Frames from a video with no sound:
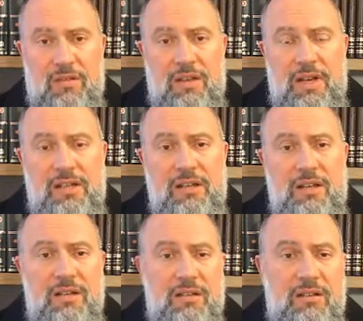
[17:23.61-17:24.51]
The next
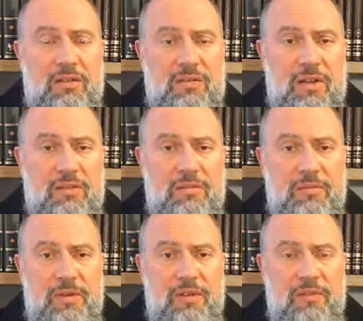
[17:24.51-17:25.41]
letter of the
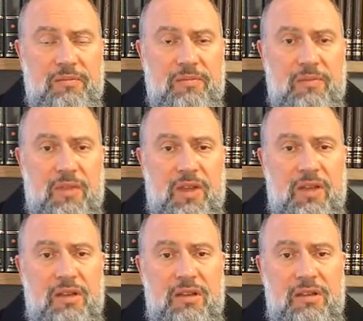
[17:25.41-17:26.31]
alphabet
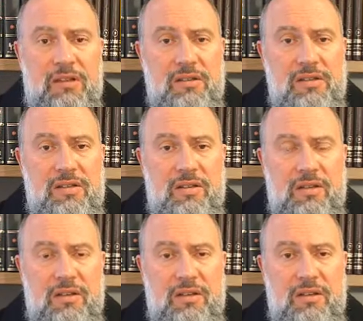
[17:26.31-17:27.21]
is the
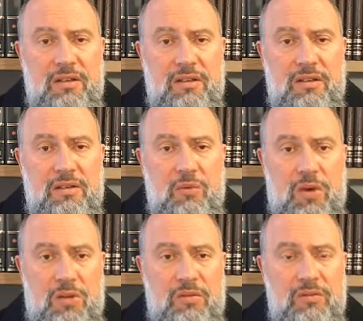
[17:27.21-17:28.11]
letter
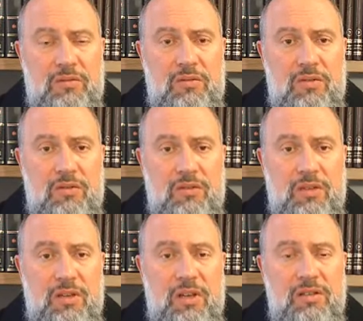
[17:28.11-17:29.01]
Wow,
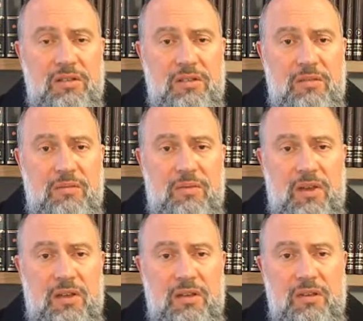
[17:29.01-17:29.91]
usually understood
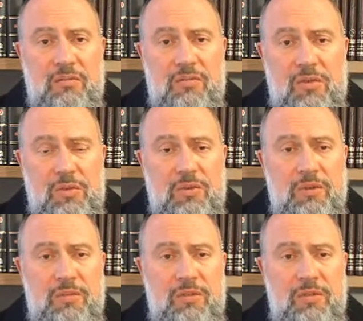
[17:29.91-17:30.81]
by most
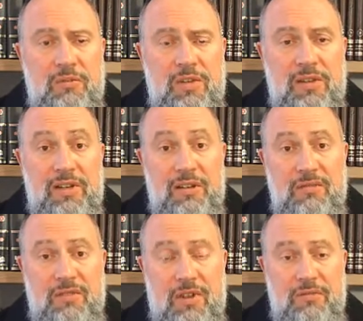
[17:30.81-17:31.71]
people to be the
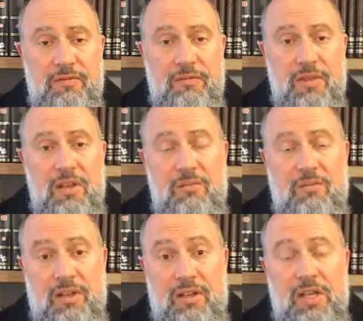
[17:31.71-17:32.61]
letter Vav.
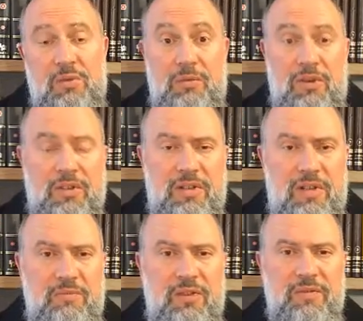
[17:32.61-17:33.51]
But as we pointed
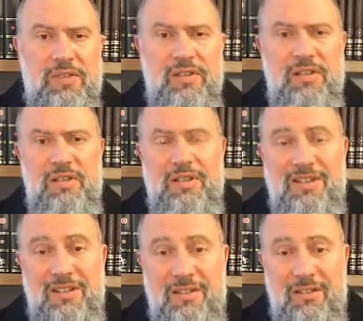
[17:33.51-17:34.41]
out previously, the
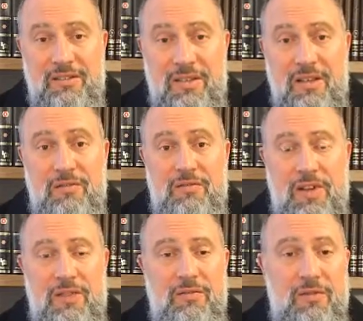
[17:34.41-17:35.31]
letter
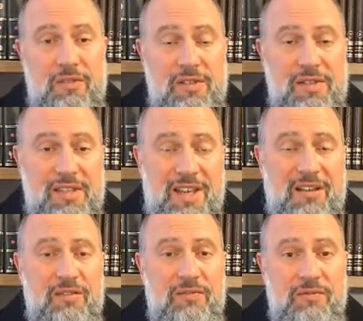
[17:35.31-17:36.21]
Vav, or the
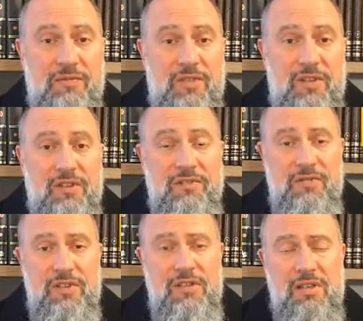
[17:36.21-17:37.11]
sound V, the
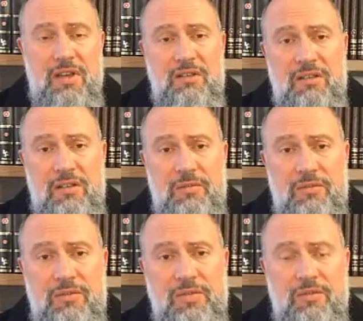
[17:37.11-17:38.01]
V sound in
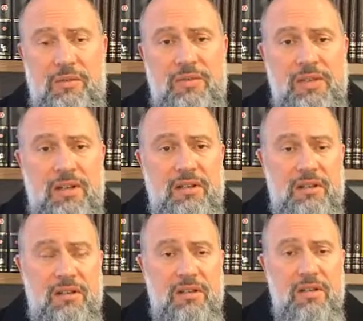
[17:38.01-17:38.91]
Hebrew, is
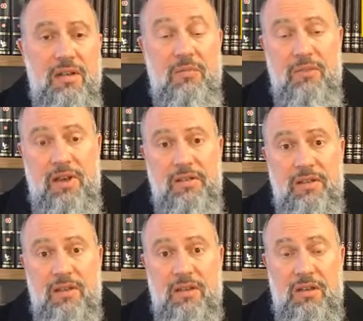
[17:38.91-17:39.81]
represented by
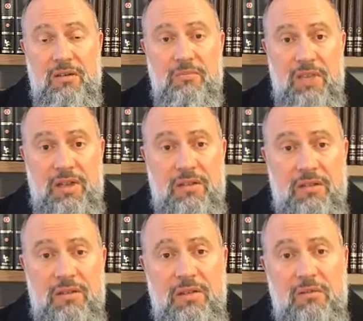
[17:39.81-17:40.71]
the
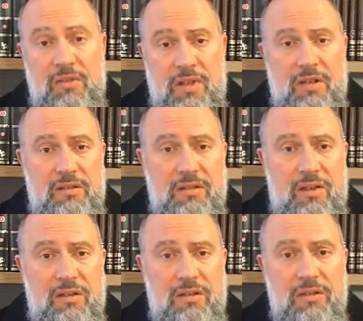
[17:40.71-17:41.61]
Beth without the
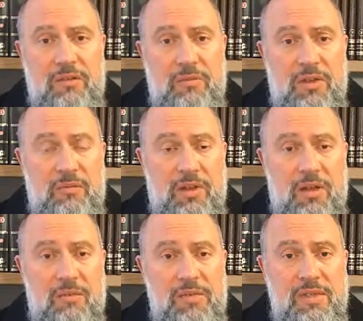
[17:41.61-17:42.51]
dot in it, when it
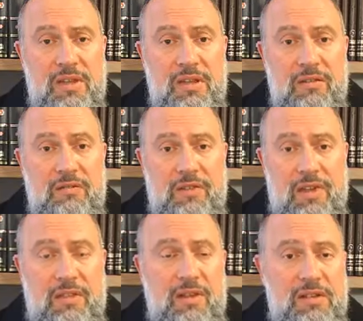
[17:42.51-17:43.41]
becomes a
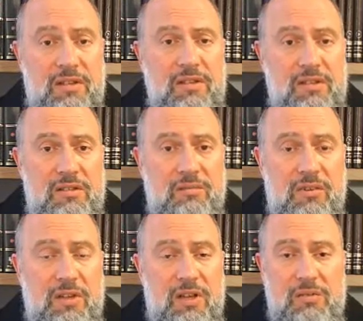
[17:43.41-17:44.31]
Veth, as it is
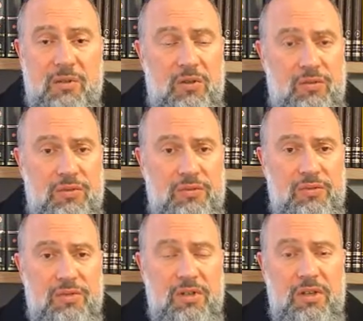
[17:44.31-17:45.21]
pronounced by all
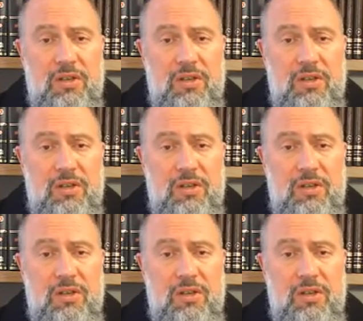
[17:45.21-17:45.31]
Jews.